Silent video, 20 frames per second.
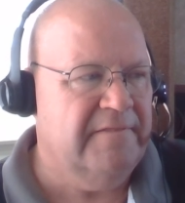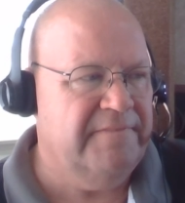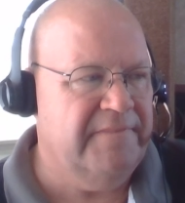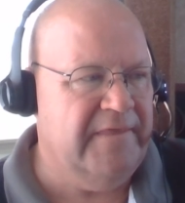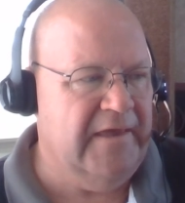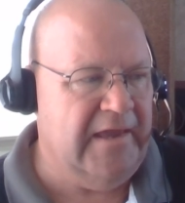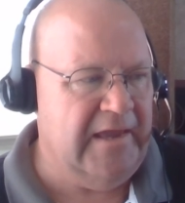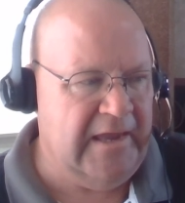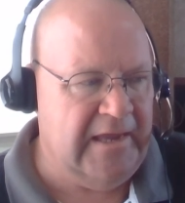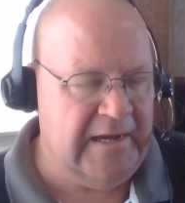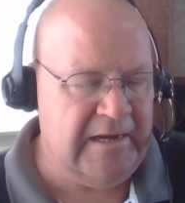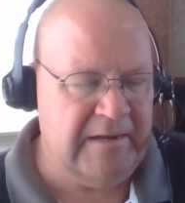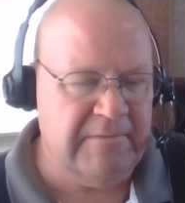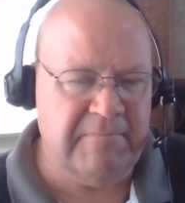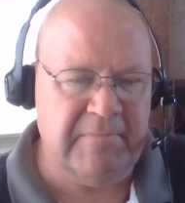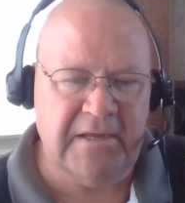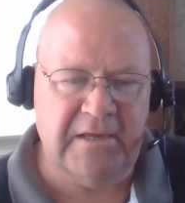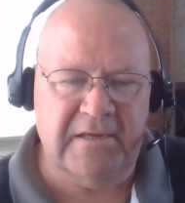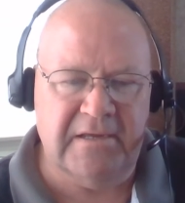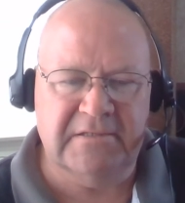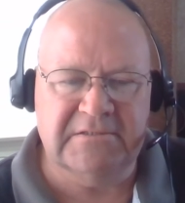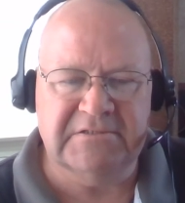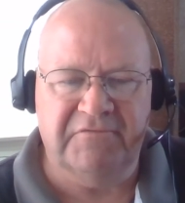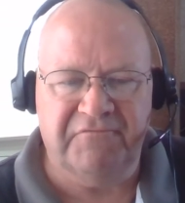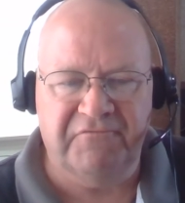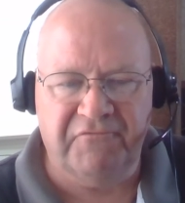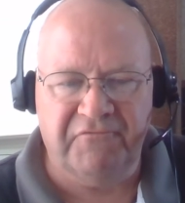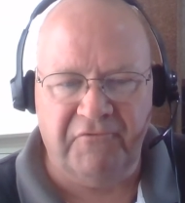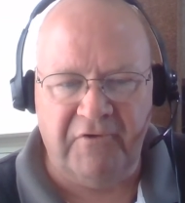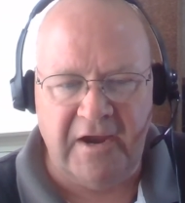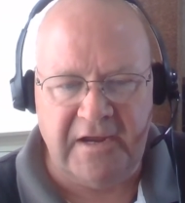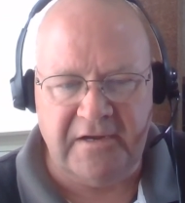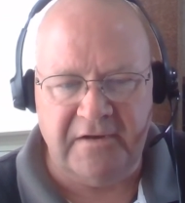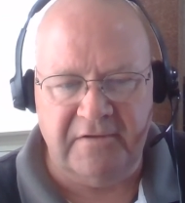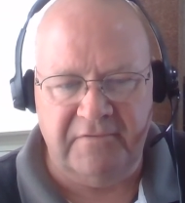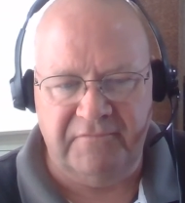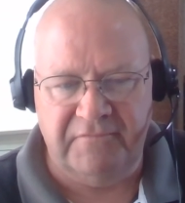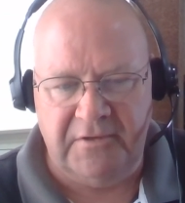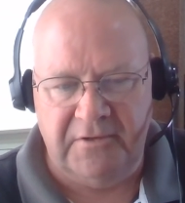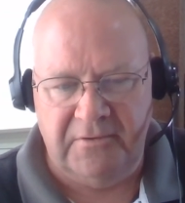the enemy is afraid
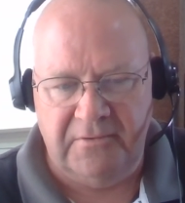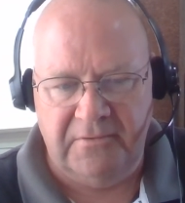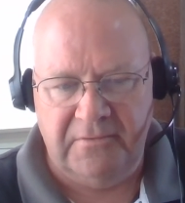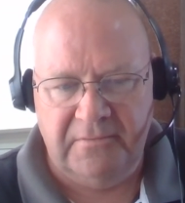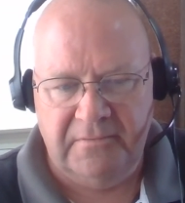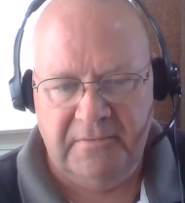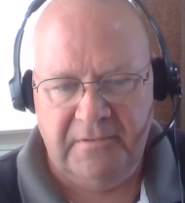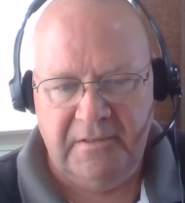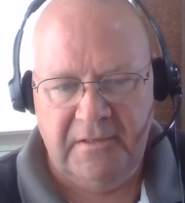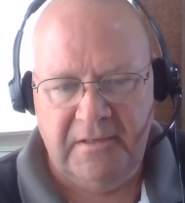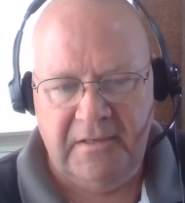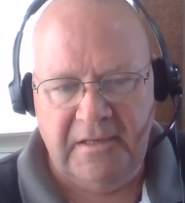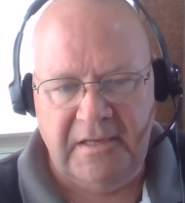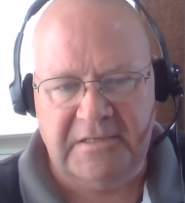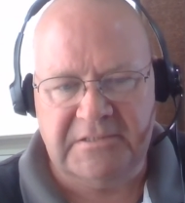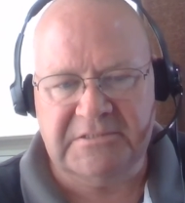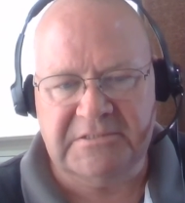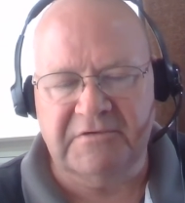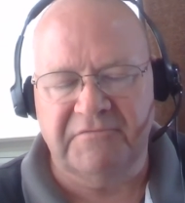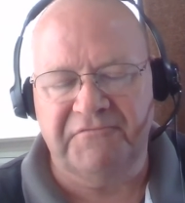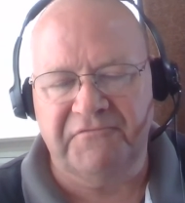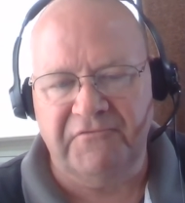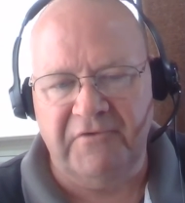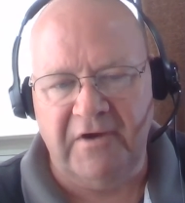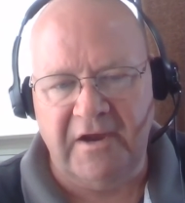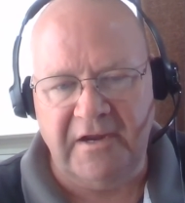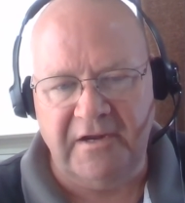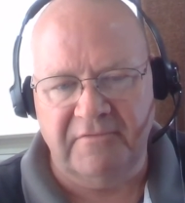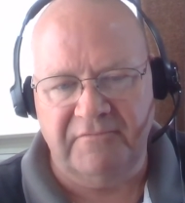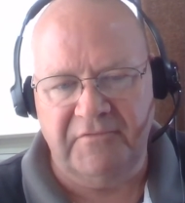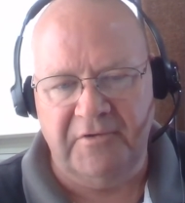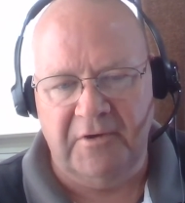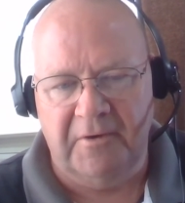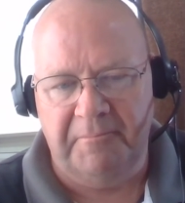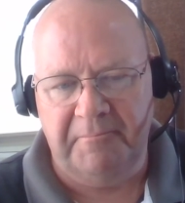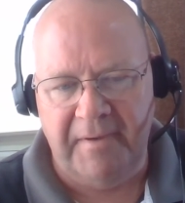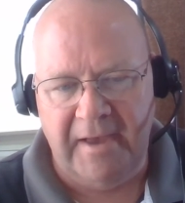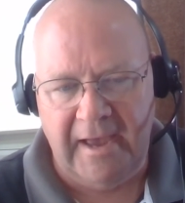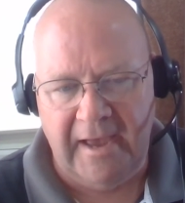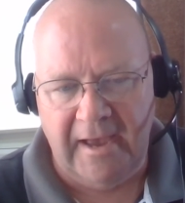of you. He's afraid of
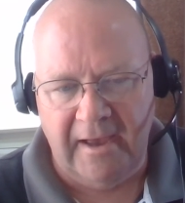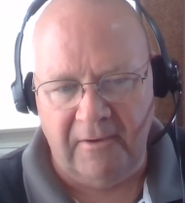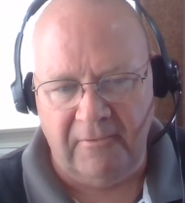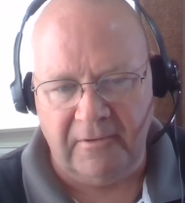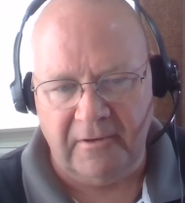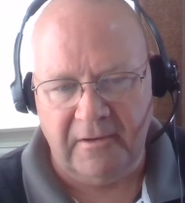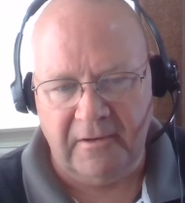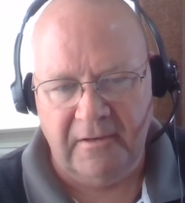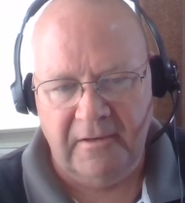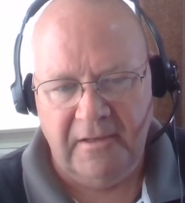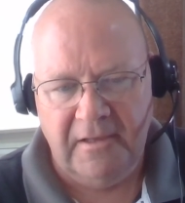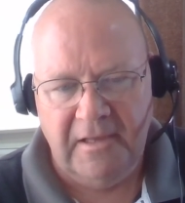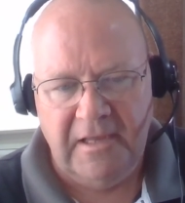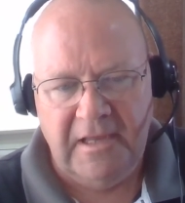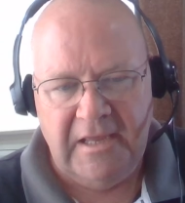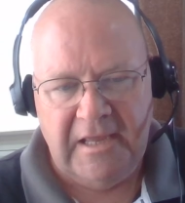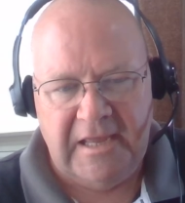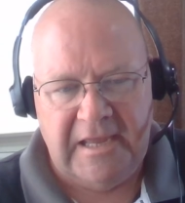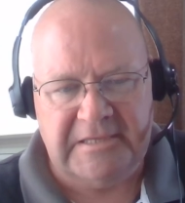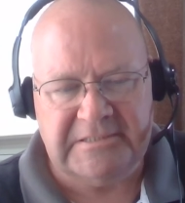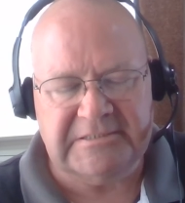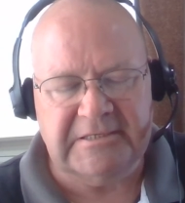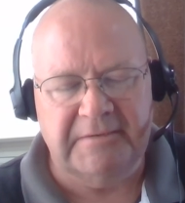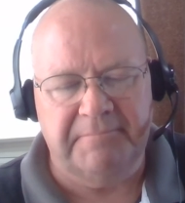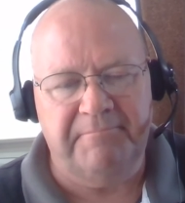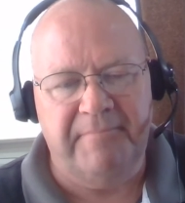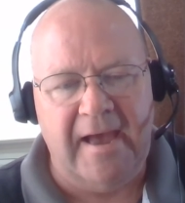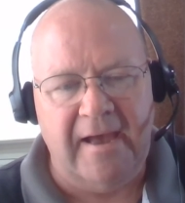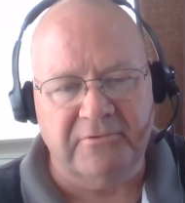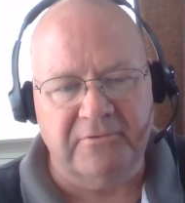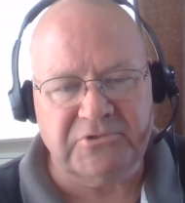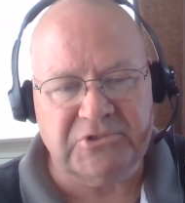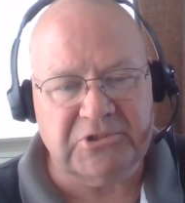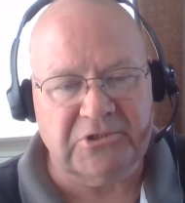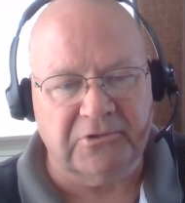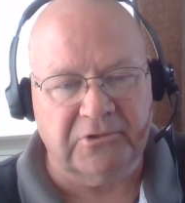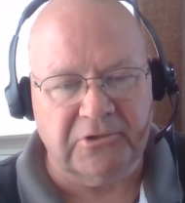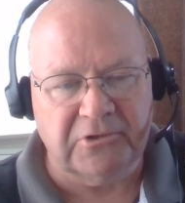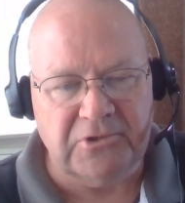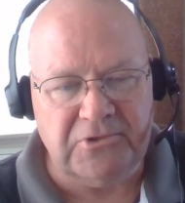your power. He's about
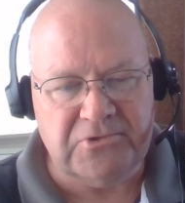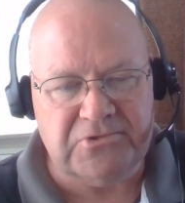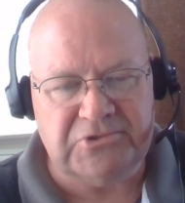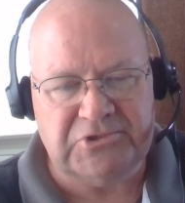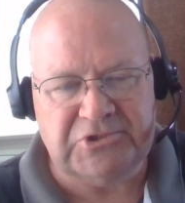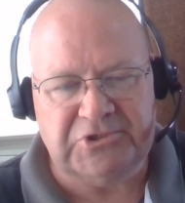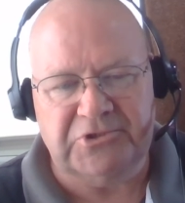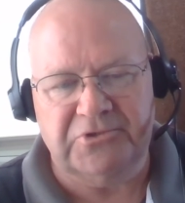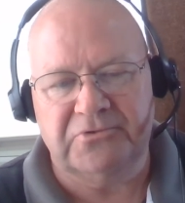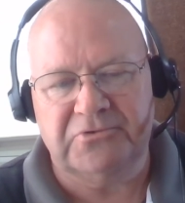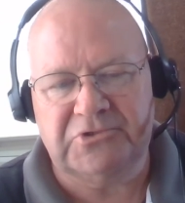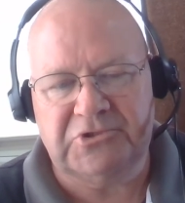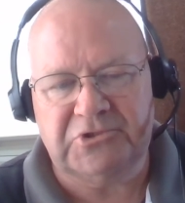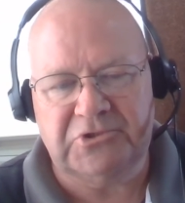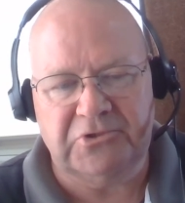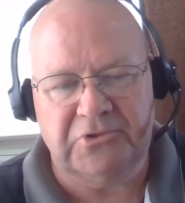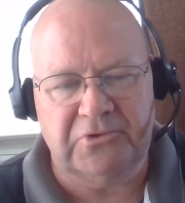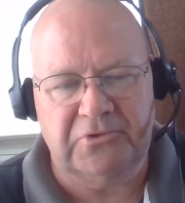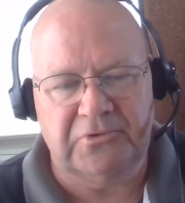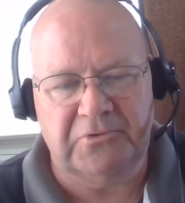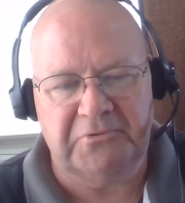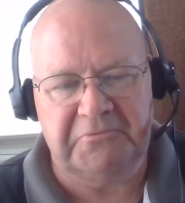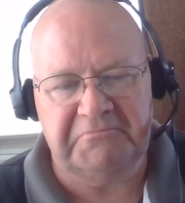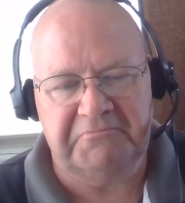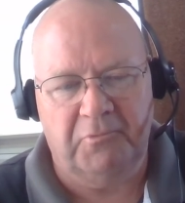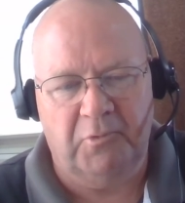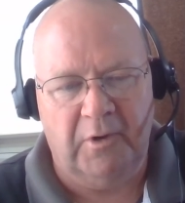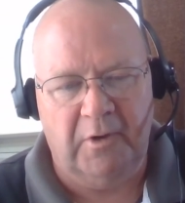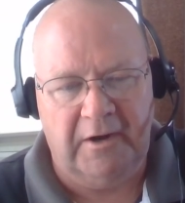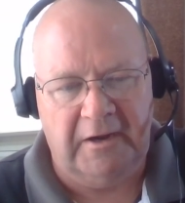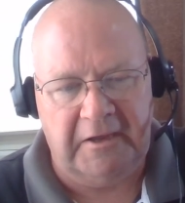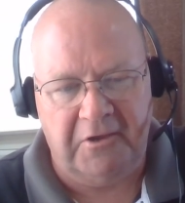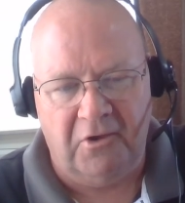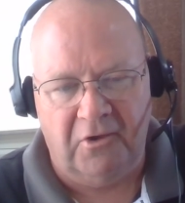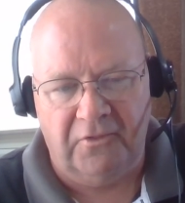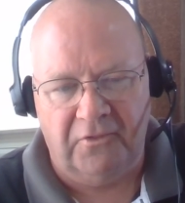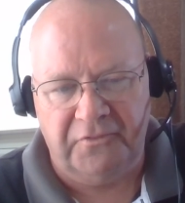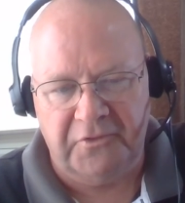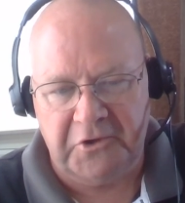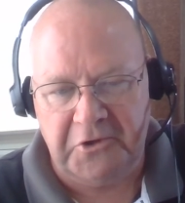to lose you to what I
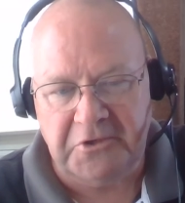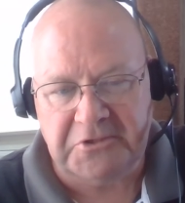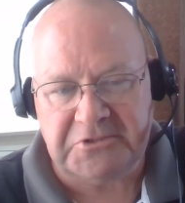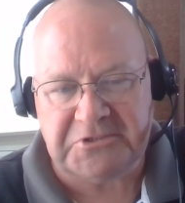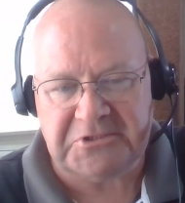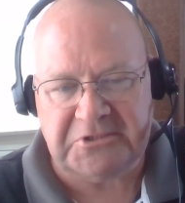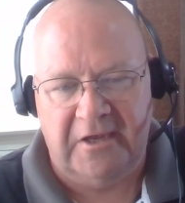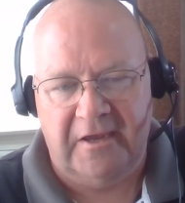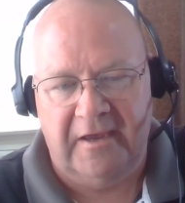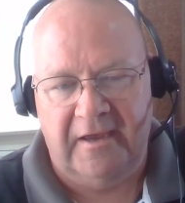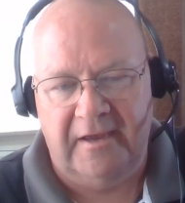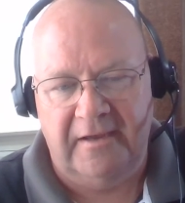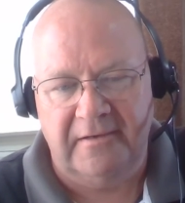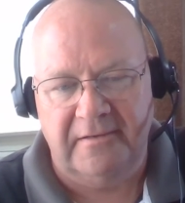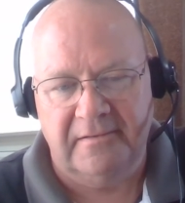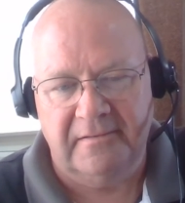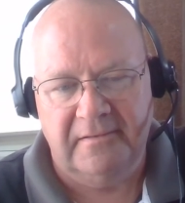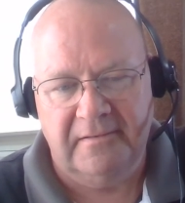call the good side